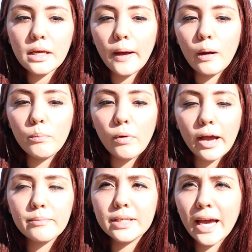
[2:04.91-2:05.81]

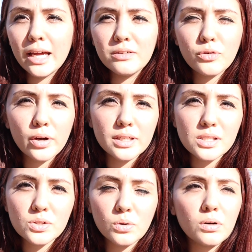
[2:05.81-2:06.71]
I've been kind of going to
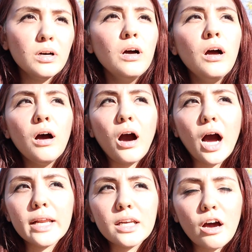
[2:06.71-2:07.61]
school
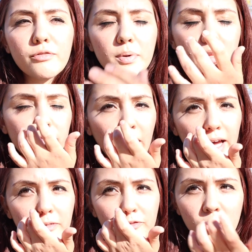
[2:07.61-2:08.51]
on and off for
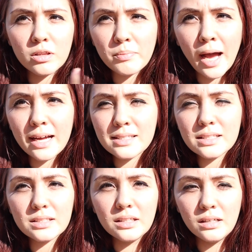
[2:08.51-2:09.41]
the
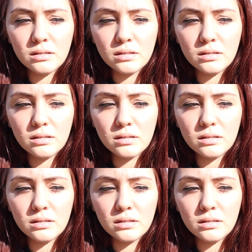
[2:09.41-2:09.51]
past